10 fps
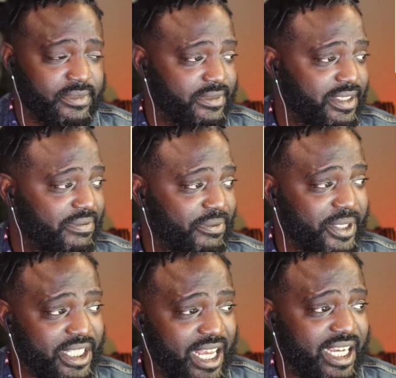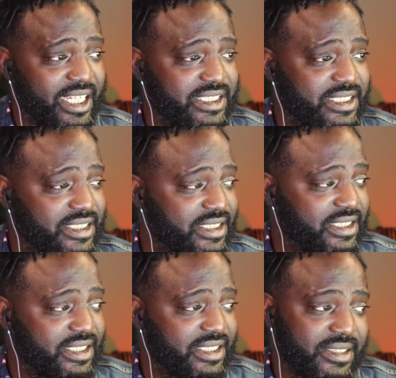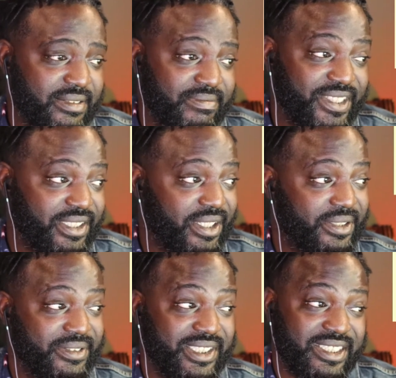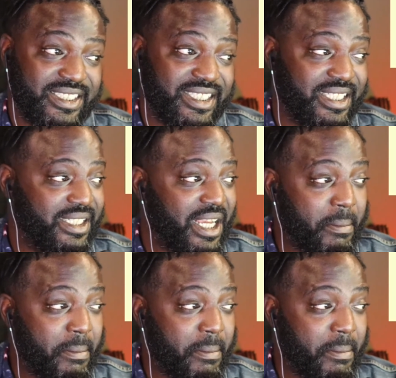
and realize, this is it.